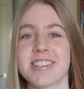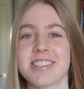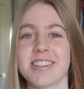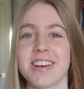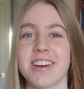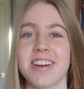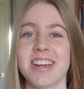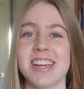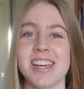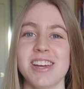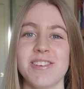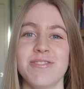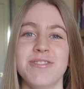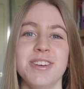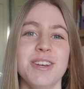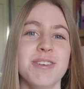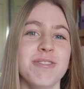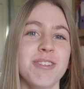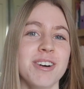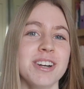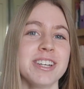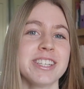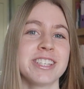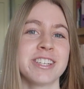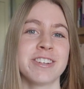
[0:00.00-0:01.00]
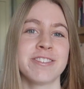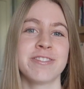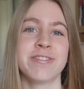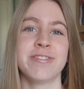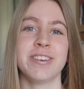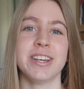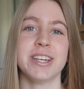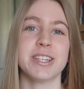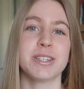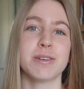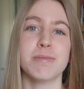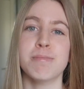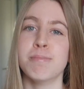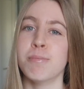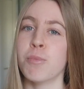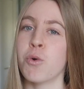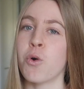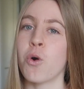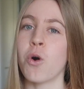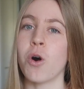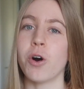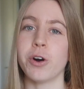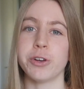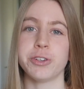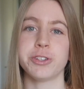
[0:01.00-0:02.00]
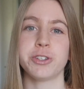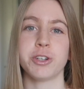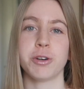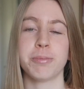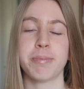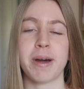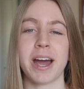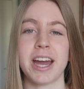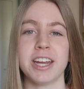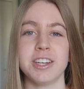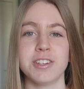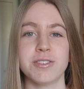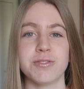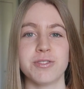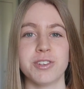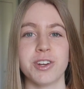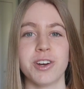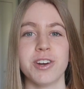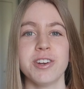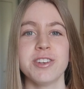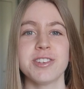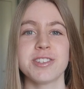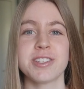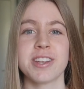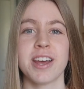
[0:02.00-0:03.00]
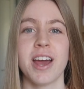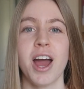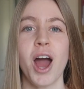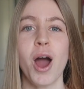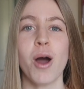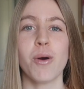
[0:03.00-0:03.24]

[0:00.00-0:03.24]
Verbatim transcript: So if you want to fit more onto your page of notes,